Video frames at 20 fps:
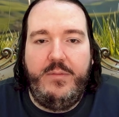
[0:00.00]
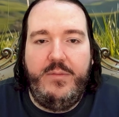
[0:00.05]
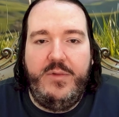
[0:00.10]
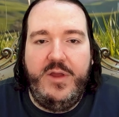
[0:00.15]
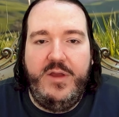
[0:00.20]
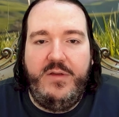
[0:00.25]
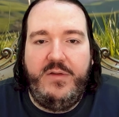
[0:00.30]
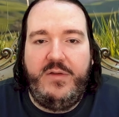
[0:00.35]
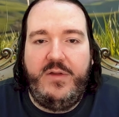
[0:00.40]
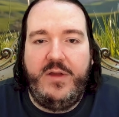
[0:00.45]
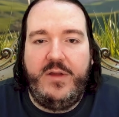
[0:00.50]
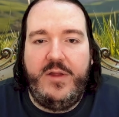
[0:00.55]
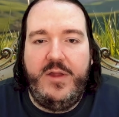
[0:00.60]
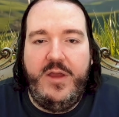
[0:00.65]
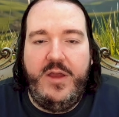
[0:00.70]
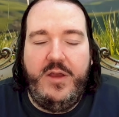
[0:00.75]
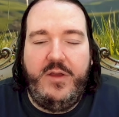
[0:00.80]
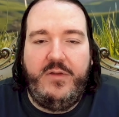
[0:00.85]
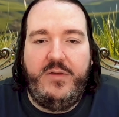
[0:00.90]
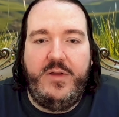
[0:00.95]
these
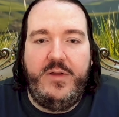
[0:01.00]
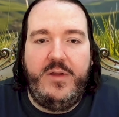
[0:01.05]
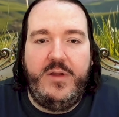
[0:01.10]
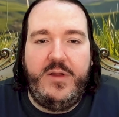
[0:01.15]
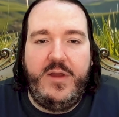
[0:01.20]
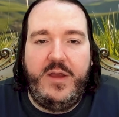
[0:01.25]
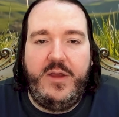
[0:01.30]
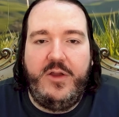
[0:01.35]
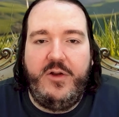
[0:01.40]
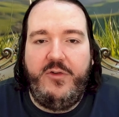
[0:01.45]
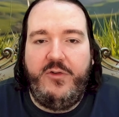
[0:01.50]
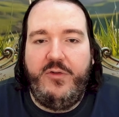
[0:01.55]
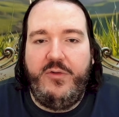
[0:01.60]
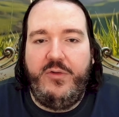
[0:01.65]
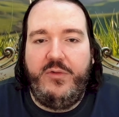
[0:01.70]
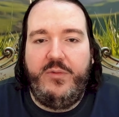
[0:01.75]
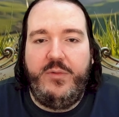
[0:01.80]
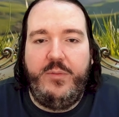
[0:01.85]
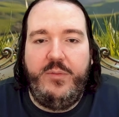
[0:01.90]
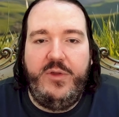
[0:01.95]
techniques, and that they can
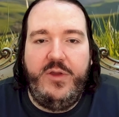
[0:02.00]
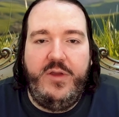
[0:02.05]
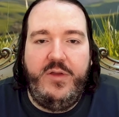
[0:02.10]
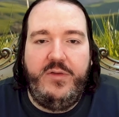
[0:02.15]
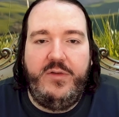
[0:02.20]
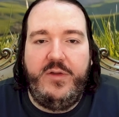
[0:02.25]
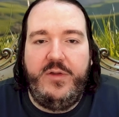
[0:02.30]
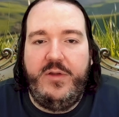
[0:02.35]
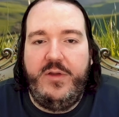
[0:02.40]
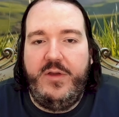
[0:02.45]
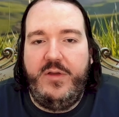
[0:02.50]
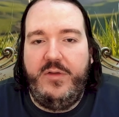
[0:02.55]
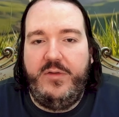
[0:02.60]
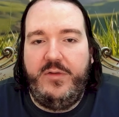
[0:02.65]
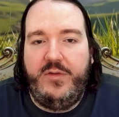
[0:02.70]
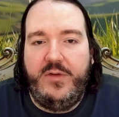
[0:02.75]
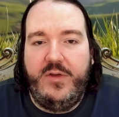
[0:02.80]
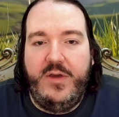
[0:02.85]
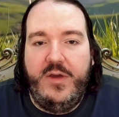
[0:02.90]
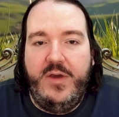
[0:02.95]
choose from these and
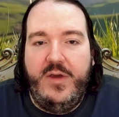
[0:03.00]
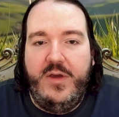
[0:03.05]
these